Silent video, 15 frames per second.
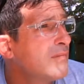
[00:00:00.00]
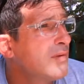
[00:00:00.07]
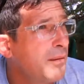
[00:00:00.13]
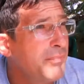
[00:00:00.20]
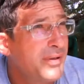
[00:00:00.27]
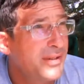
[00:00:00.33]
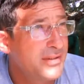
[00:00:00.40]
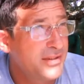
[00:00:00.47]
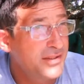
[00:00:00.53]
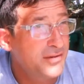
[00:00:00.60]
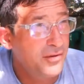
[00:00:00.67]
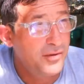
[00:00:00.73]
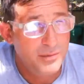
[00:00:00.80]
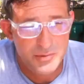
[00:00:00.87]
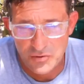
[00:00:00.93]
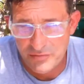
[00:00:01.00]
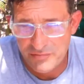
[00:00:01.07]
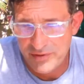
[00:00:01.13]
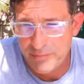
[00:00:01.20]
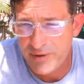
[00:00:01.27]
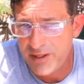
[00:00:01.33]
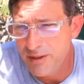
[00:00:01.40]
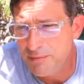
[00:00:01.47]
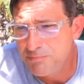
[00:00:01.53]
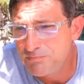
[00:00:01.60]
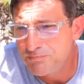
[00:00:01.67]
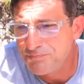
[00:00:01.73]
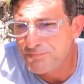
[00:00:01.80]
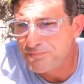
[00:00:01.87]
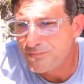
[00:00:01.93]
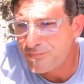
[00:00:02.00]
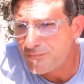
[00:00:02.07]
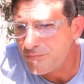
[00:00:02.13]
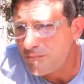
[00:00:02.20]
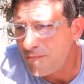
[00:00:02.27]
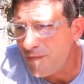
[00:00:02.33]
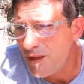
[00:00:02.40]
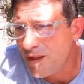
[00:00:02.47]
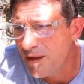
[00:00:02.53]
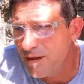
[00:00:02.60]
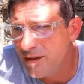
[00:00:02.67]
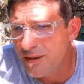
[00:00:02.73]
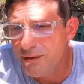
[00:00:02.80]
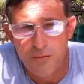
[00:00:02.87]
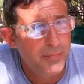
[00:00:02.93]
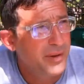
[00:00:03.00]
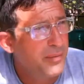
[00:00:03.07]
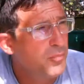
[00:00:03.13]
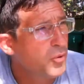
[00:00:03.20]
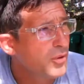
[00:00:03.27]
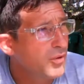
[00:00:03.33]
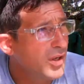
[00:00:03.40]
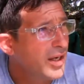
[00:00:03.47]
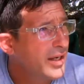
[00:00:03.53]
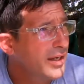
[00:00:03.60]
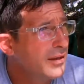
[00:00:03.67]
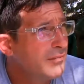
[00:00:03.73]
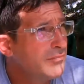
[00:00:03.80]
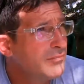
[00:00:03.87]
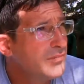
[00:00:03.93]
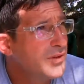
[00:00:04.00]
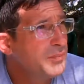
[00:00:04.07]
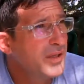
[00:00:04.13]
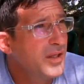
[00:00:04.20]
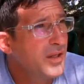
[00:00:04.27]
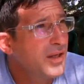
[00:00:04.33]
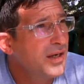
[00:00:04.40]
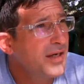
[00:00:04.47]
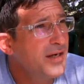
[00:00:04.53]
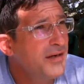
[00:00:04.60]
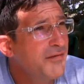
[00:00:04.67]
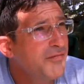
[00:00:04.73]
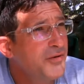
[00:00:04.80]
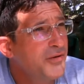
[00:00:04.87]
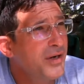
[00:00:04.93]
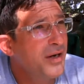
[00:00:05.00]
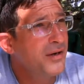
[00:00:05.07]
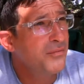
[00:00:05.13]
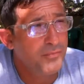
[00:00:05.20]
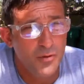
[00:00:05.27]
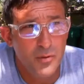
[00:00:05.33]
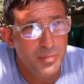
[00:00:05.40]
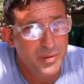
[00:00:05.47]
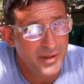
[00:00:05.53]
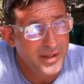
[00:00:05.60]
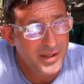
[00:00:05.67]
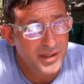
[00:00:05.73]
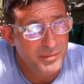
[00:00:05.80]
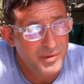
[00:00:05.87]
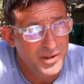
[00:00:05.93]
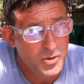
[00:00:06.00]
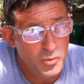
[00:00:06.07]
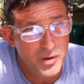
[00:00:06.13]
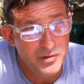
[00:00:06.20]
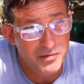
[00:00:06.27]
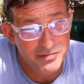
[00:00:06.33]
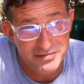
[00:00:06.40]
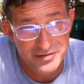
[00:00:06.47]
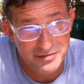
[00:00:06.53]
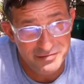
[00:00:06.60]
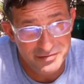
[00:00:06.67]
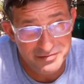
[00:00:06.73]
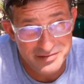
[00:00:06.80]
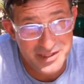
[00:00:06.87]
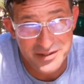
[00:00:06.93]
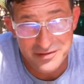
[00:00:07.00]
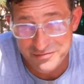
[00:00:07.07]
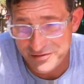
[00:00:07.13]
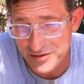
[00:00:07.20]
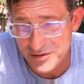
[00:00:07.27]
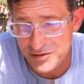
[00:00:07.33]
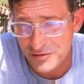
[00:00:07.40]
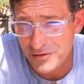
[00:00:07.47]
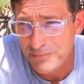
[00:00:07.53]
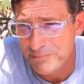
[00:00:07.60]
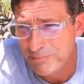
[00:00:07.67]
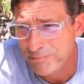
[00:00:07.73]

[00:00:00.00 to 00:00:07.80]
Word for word: I base this on observing many. I think it will be more like you'd be lucky if you got a berberine to be 12 to 15 feet tall.